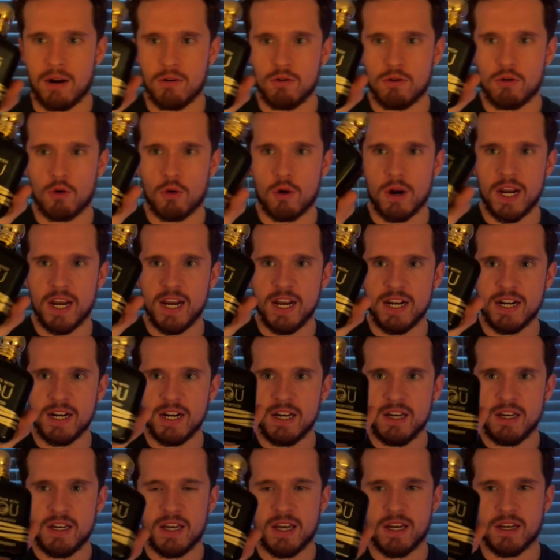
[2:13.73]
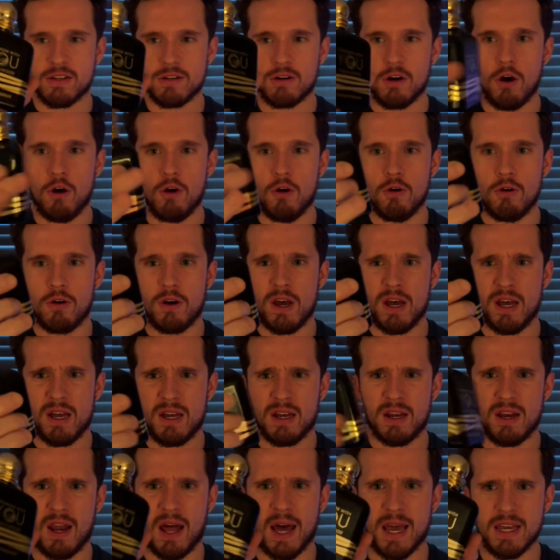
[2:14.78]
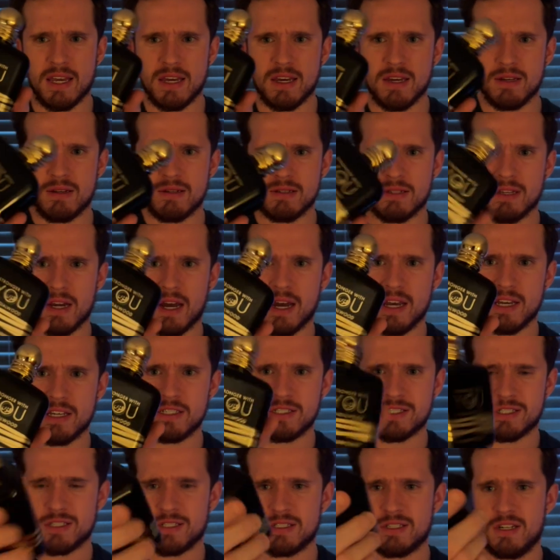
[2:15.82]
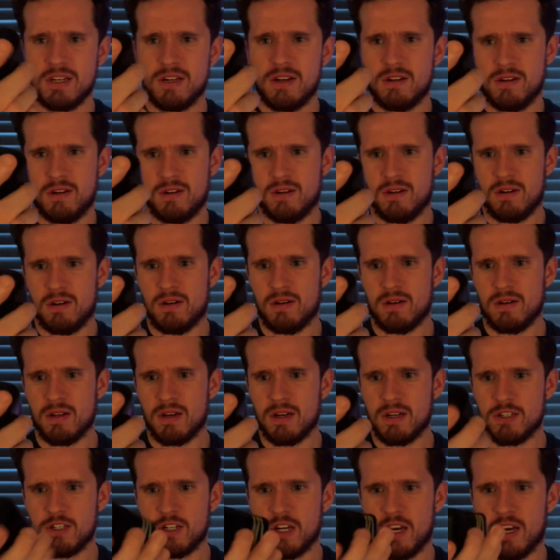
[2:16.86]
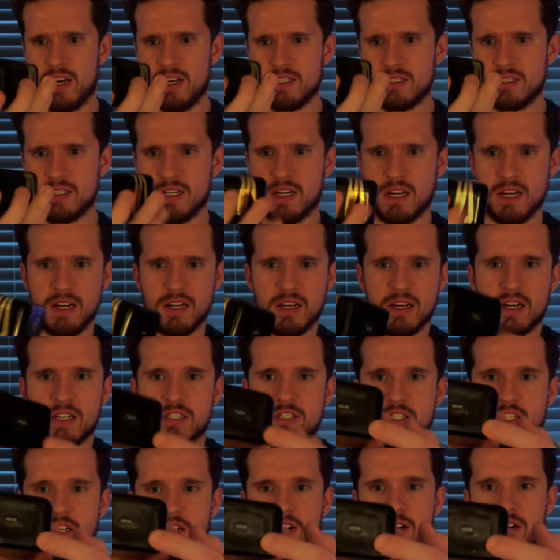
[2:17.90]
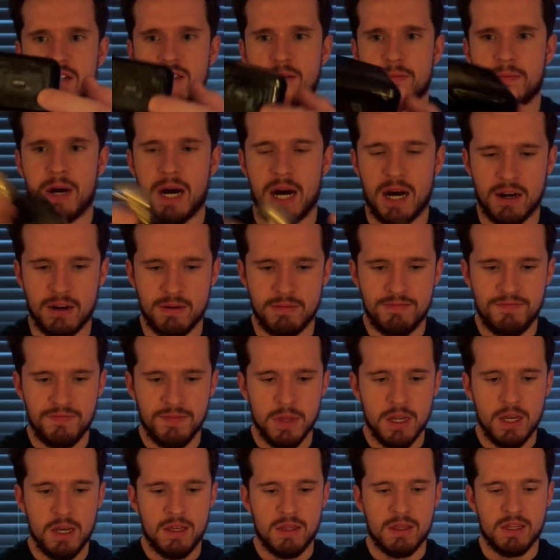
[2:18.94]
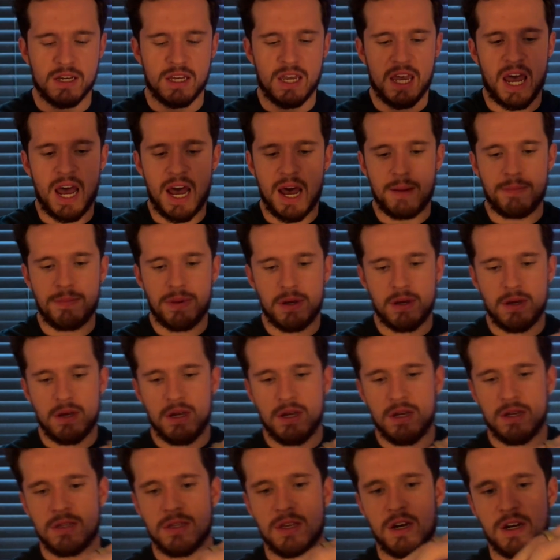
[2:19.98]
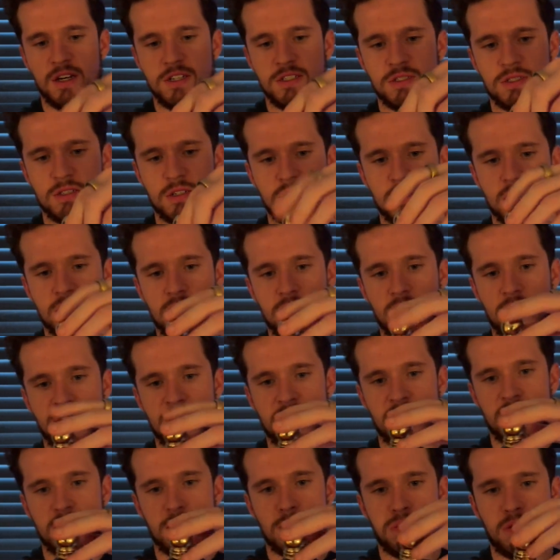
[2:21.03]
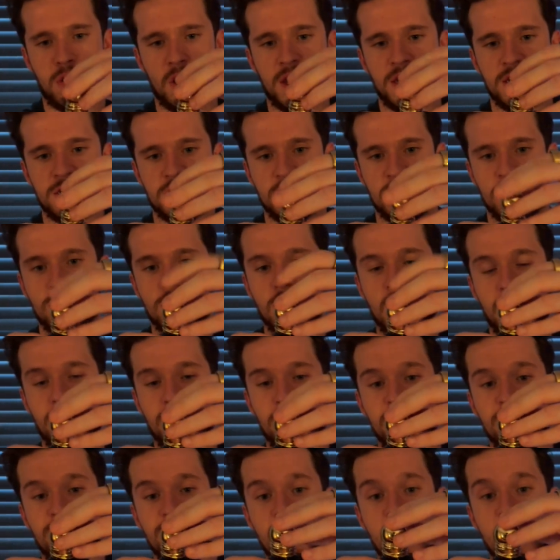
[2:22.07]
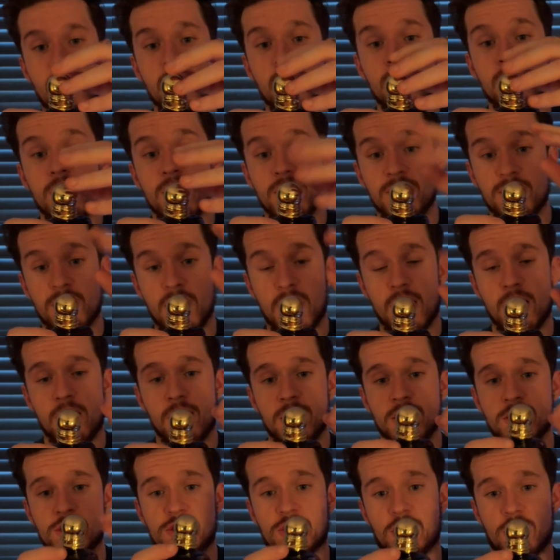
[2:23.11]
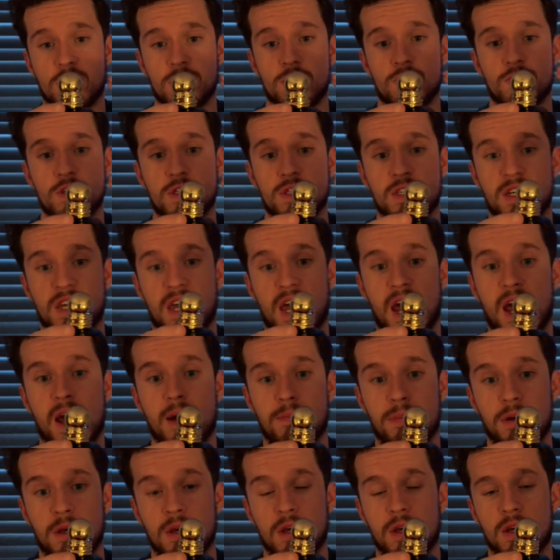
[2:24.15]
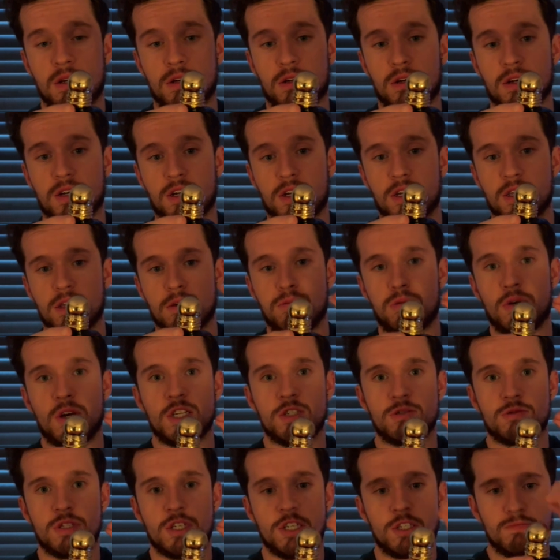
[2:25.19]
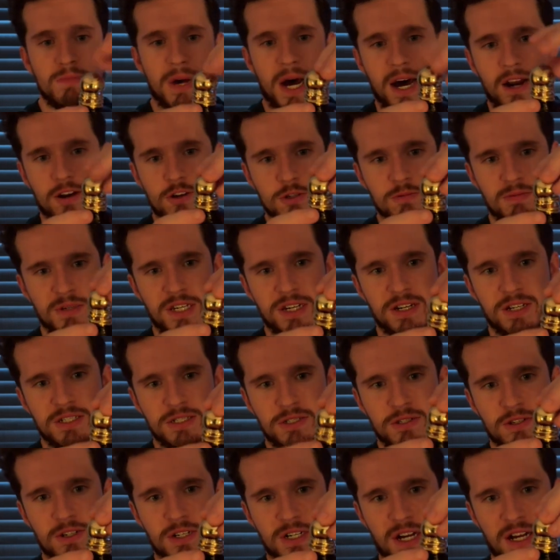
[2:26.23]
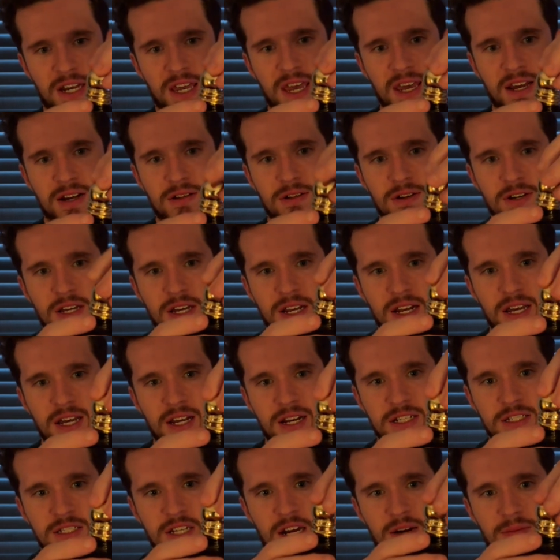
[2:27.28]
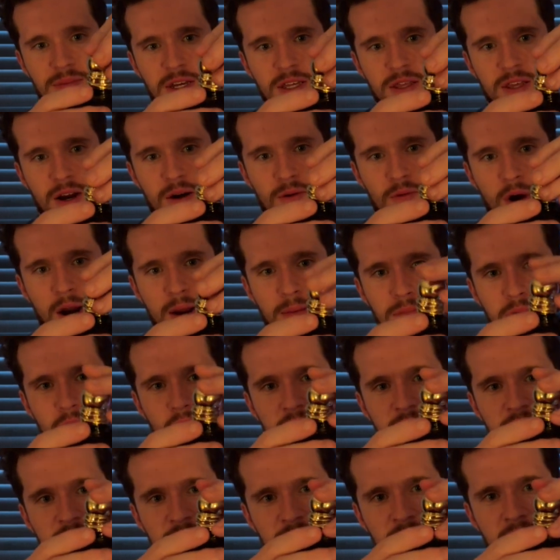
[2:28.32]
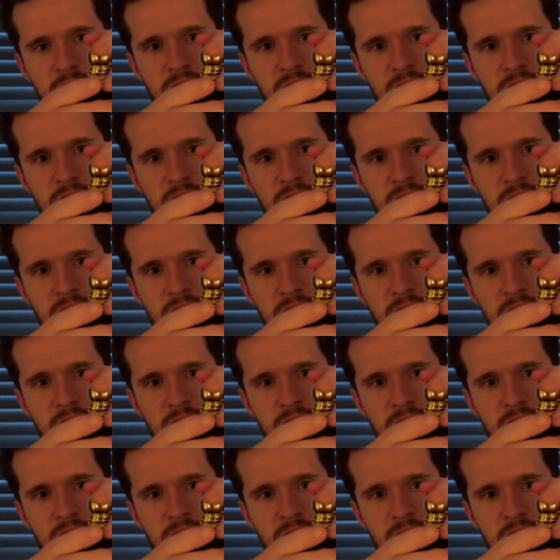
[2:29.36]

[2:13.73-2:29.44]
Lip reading: green and gold, like it, nice, all that jazz. And then you got a sticker at the bottom. The cap does click into place, and you got to be very, very certain with the cap clicking into place with these bottles because, look, I can't click it in. It's got to be in that right place,